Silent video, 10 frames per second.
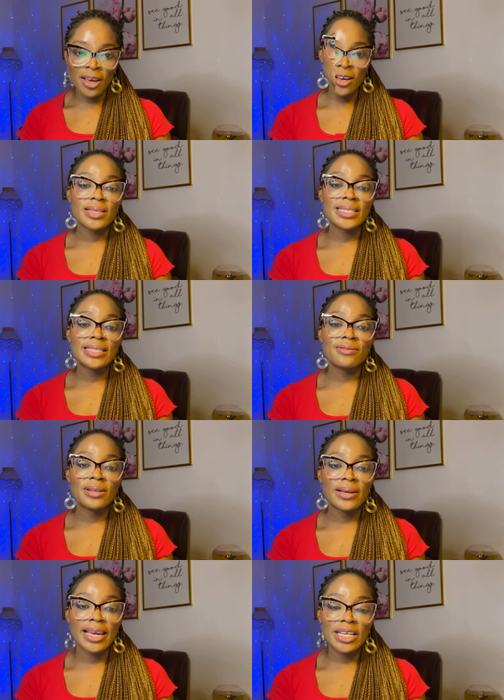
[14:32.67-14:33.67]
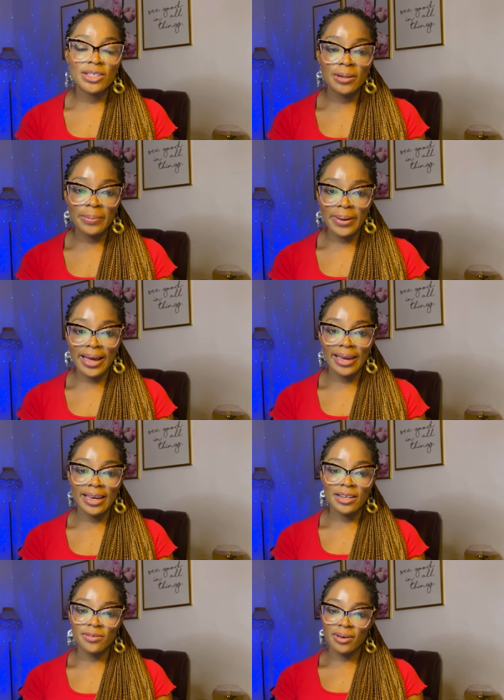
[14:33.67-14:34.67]
So this is a relocation
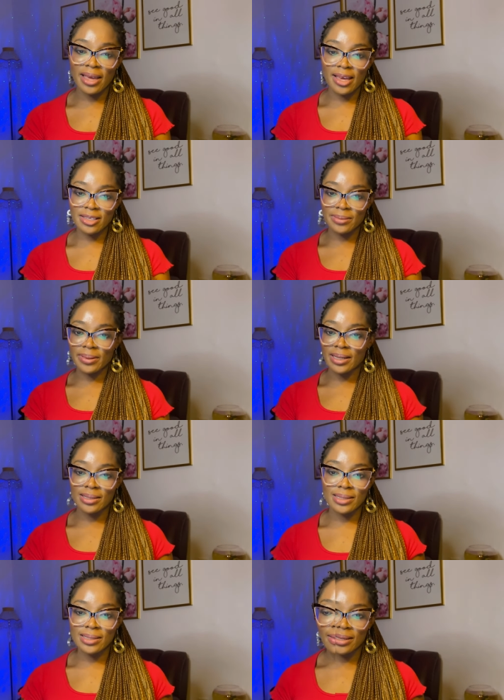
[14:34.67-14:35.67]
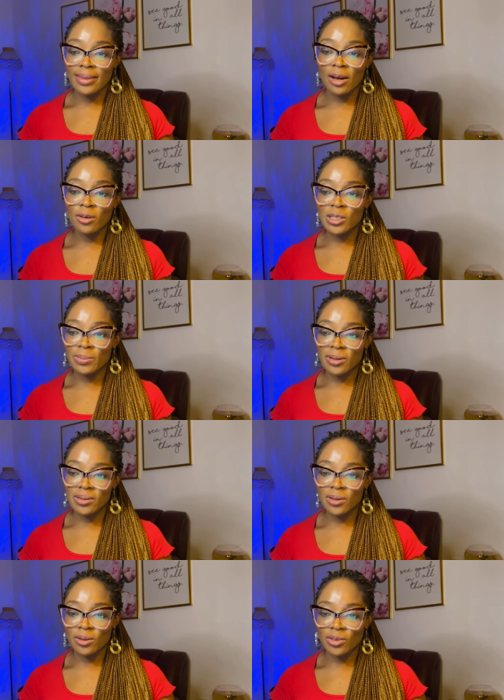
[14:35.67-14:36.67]
package for expats. They're going to
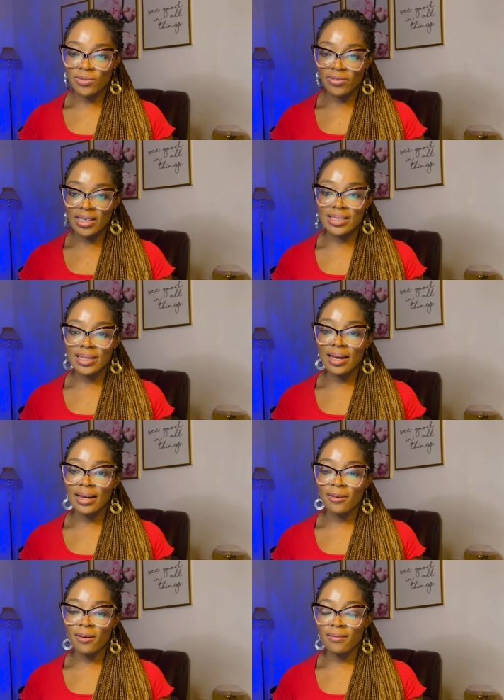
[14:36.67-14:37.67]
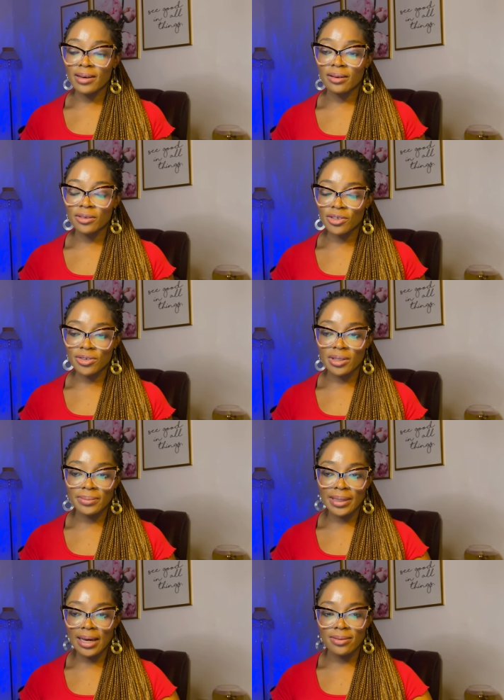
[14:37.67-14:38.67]
sponsor your visa and cover your
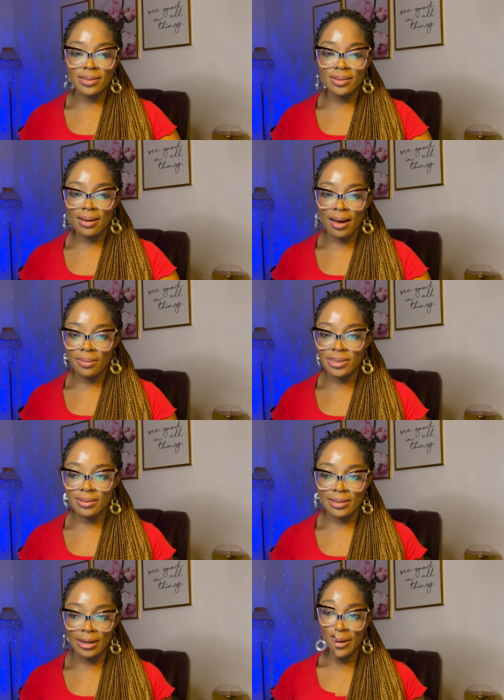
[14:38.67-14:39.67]
trip down to Amsterdam